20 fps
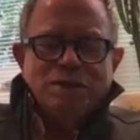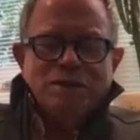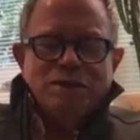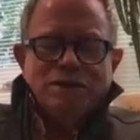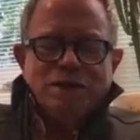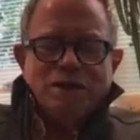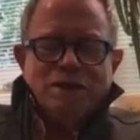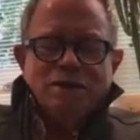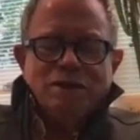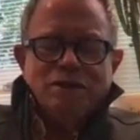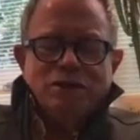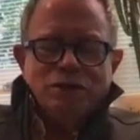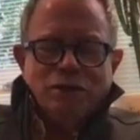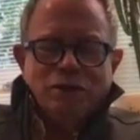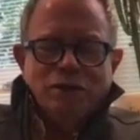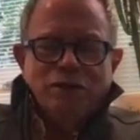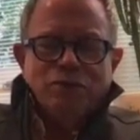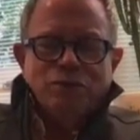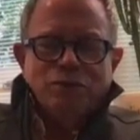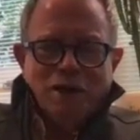to say, that you're
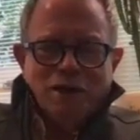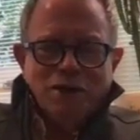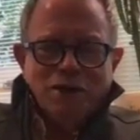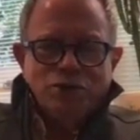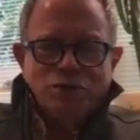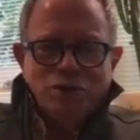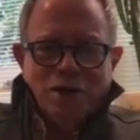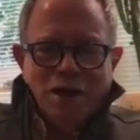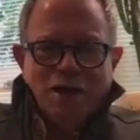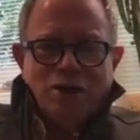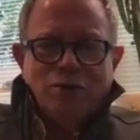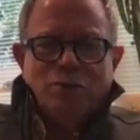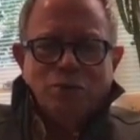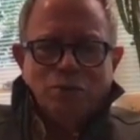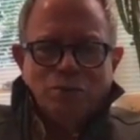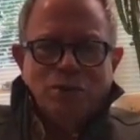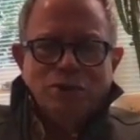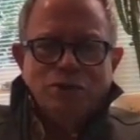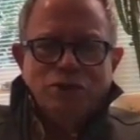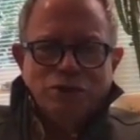on the right track with
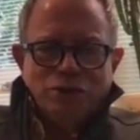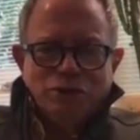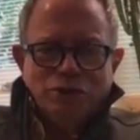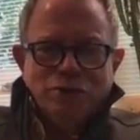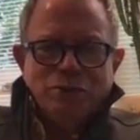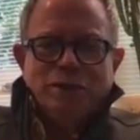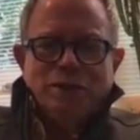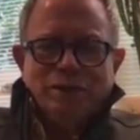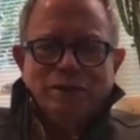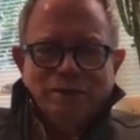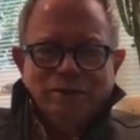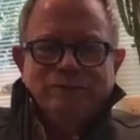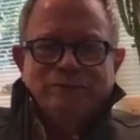what you're doing.